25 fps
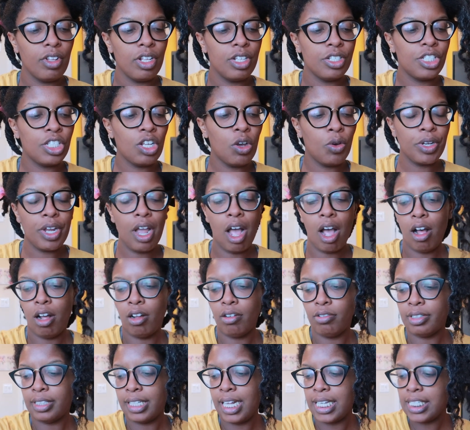so
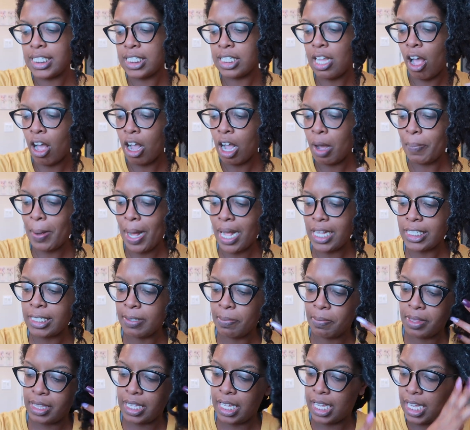y'all let's talk about
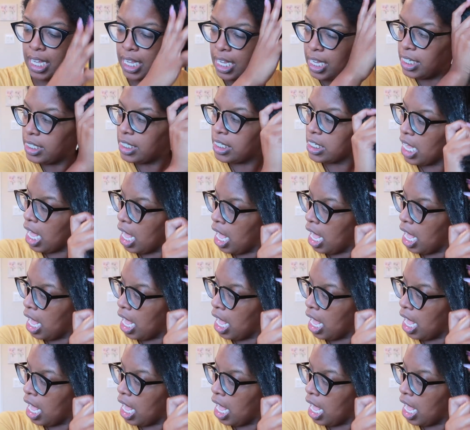some things